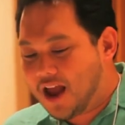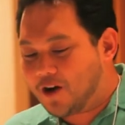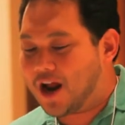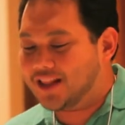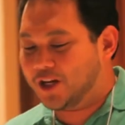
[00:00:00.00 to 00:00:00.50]

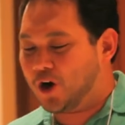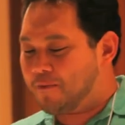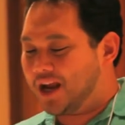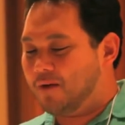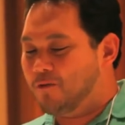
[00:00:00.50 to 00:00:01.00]
Granted, you're
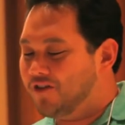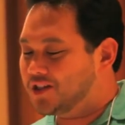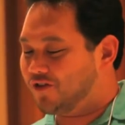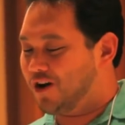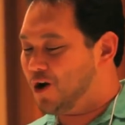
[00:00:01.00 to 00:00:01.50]
making movies
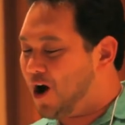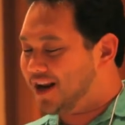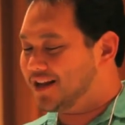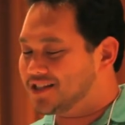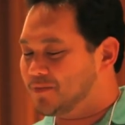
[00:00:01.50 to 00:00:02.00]
for an audience,